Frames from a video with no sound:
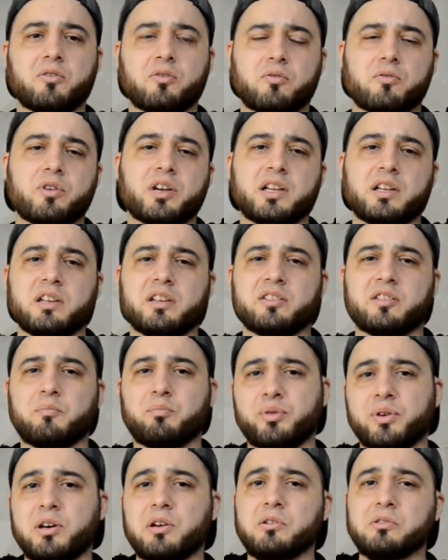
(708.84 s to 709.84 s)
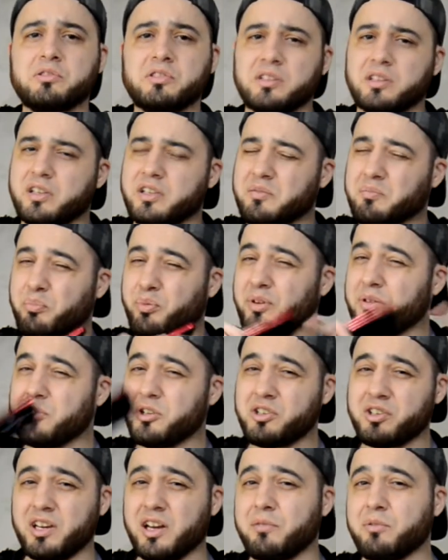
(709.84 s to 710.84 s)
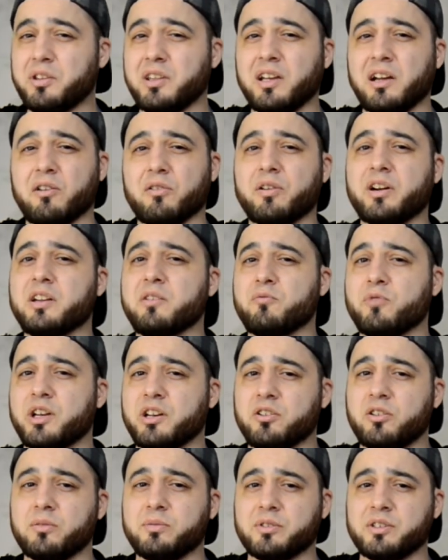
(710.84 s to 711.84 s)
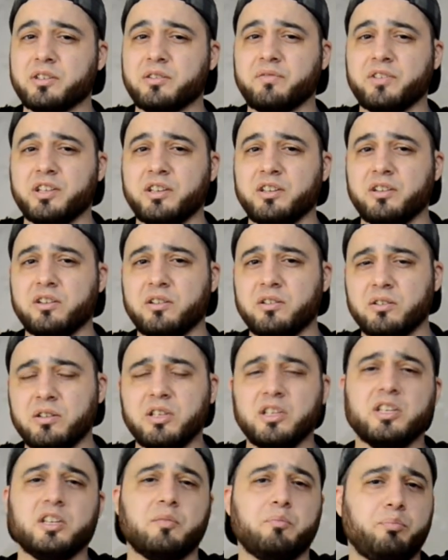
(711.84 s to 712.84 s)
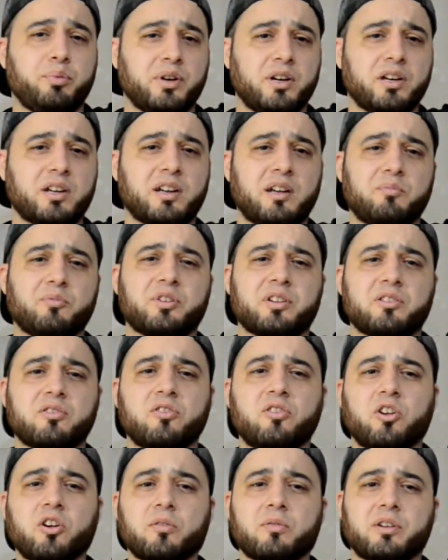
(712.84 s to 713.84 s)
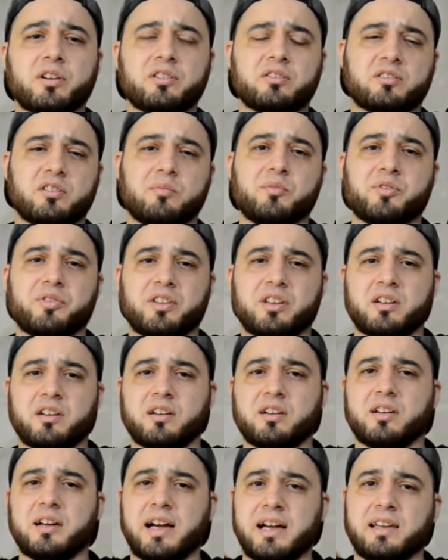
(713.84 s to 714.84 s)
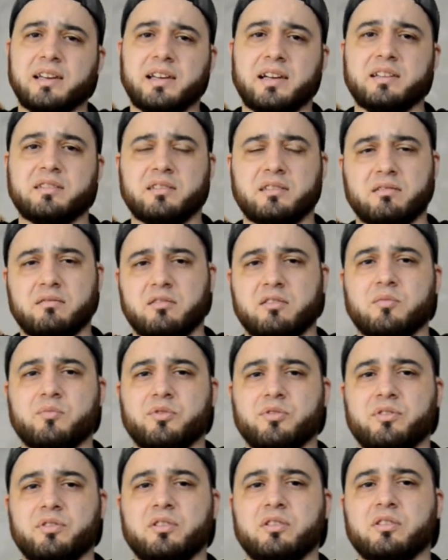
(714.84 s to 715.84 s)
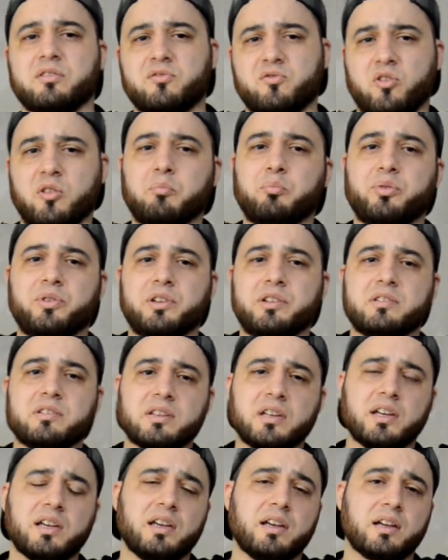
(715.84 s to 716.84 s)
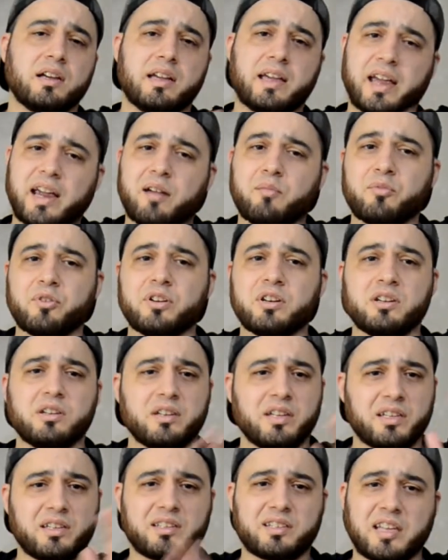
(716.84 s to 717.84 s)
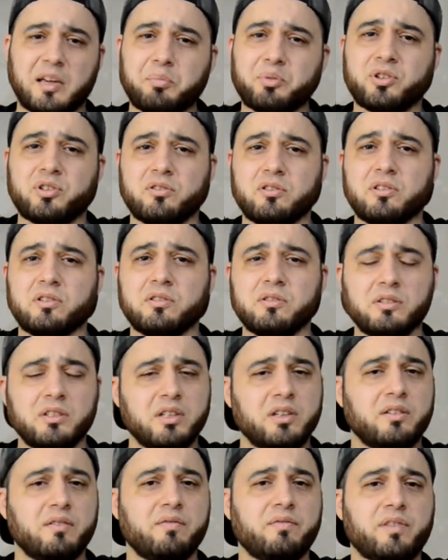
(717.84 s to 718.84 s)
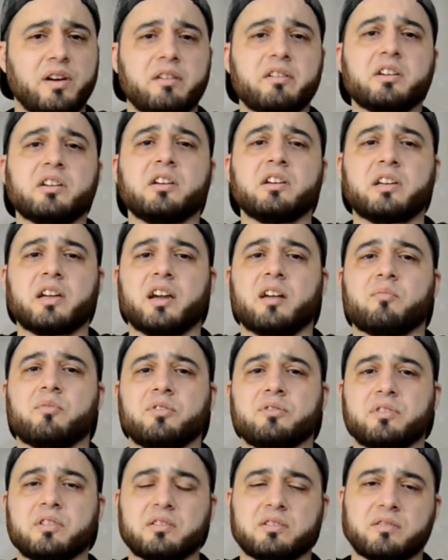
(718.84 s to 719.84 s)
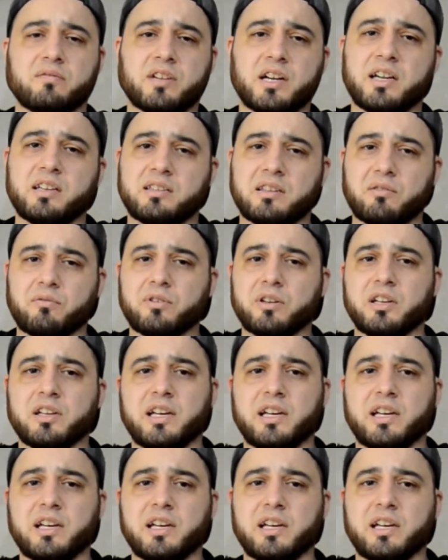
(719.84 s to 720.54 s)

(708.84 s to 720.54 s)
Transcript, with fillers: Quickly, the pros is pretty much everything I already went over in the video, but I'm gonna go over some of the highlights and some of the strong points. Camera, exceptional, very good camera on this device, I really